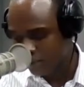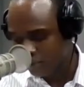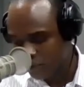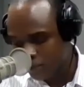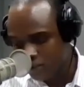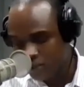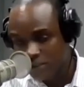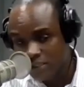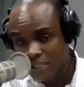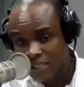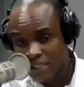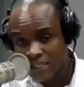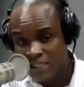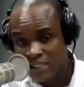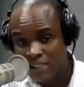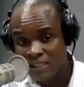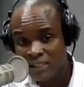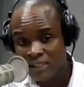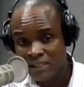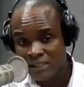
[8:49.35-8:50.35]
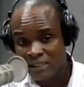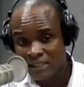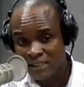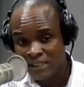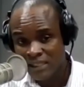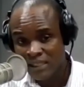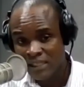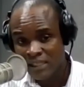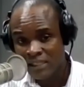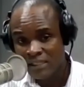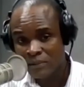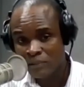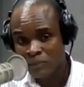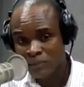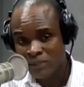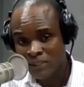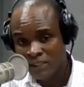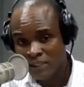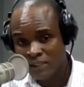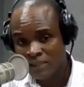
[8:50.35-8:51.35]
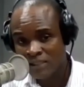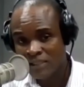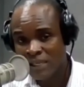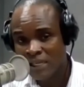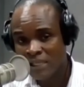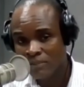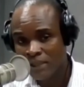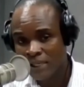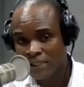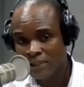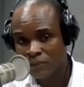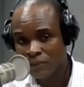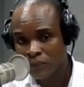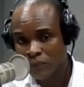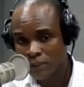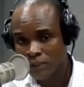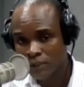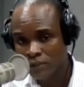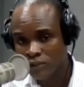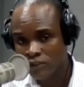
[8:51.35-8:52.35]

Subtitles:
because it is the day set aside by the world